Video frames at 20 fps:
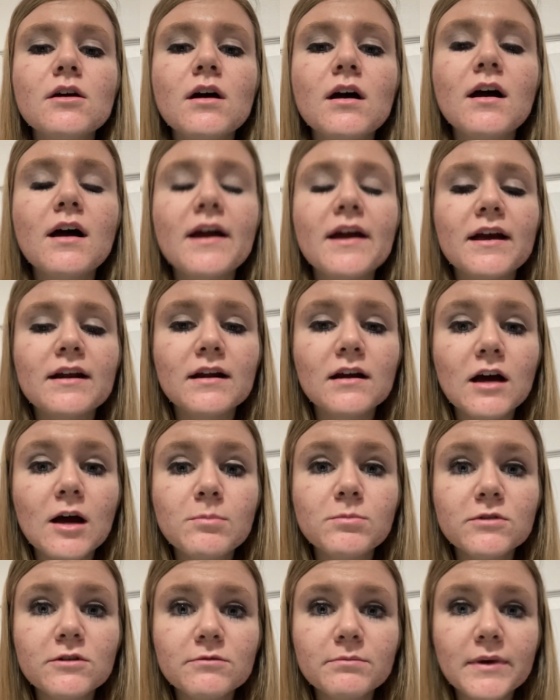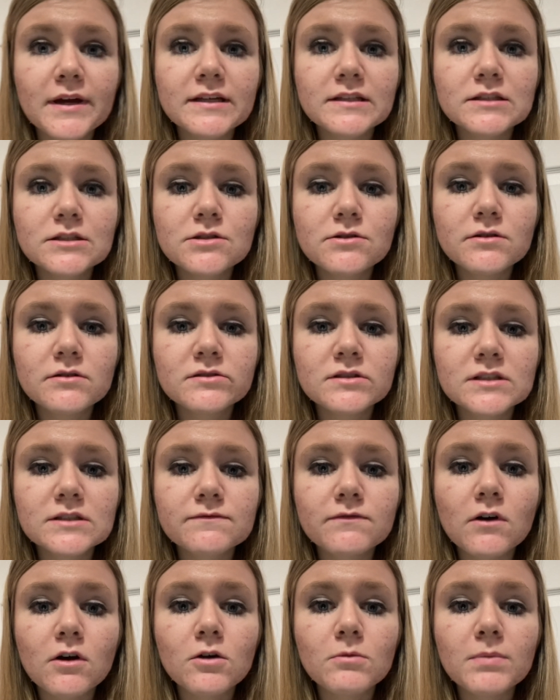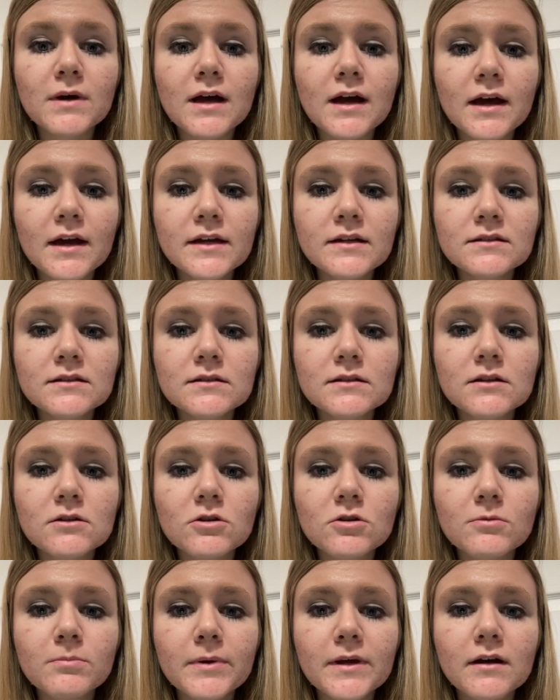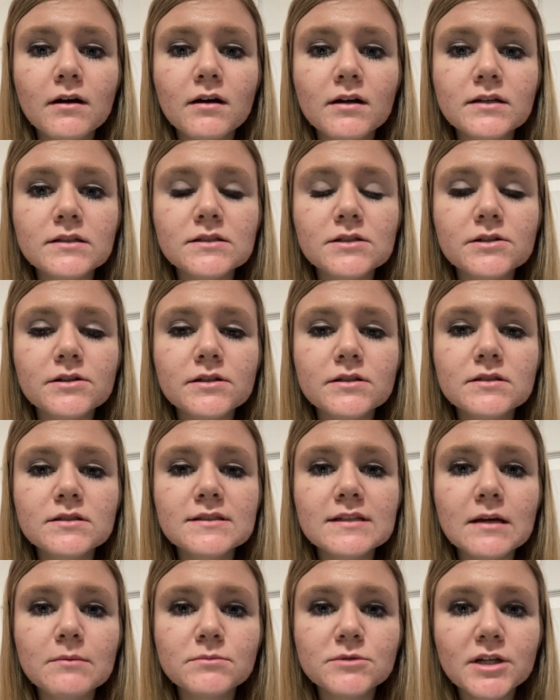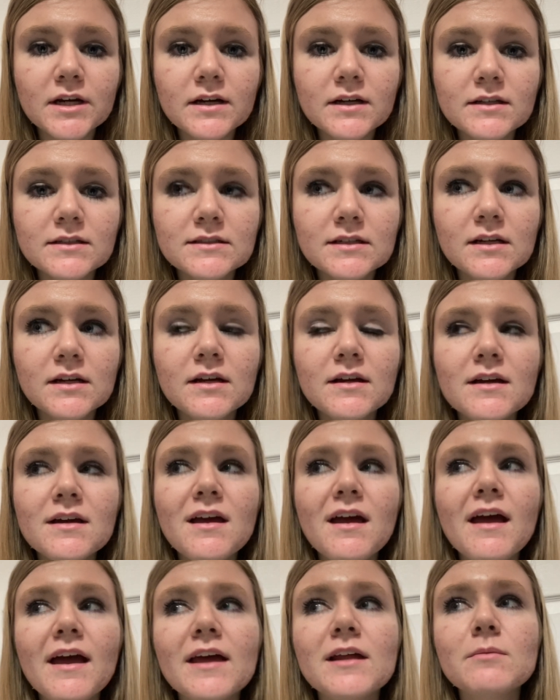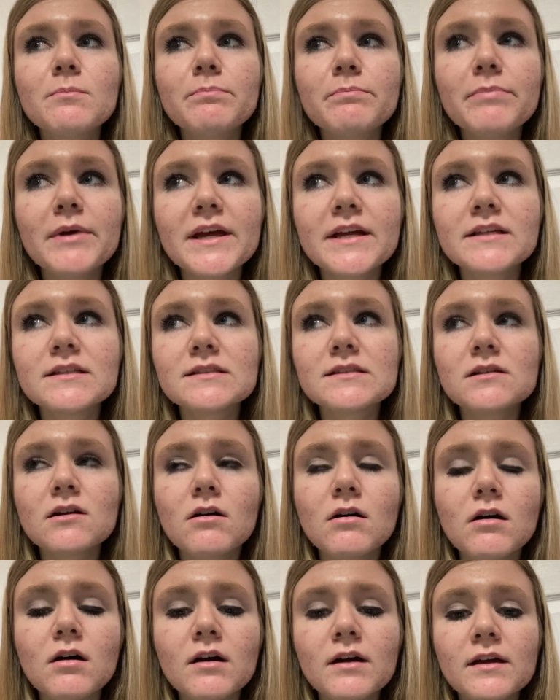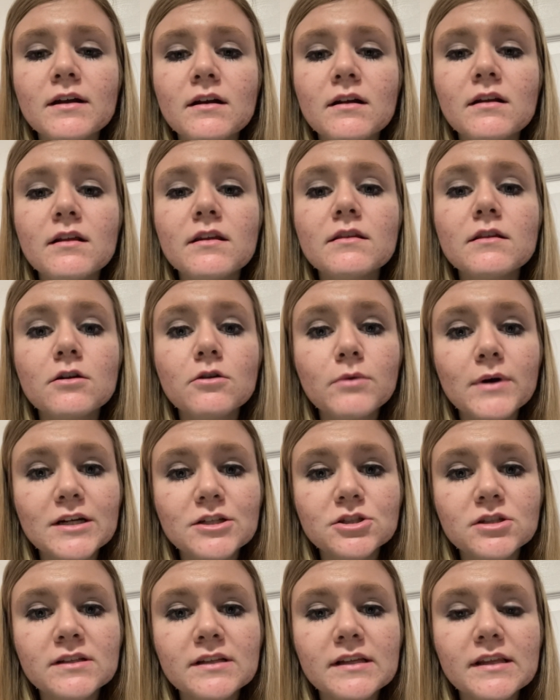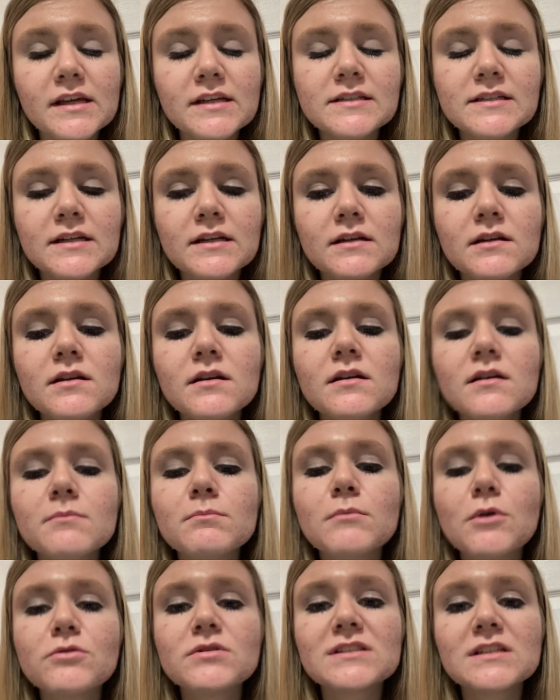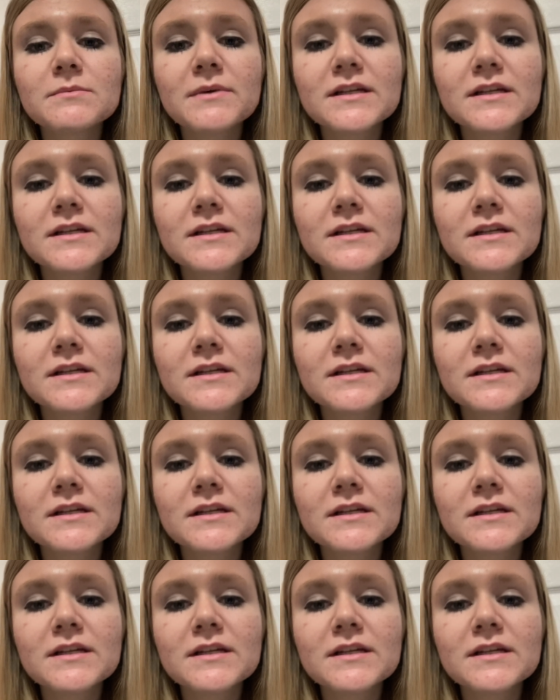I had a couple of my students fall behind a little bit on a certain subject, and based on the question that they did, most of my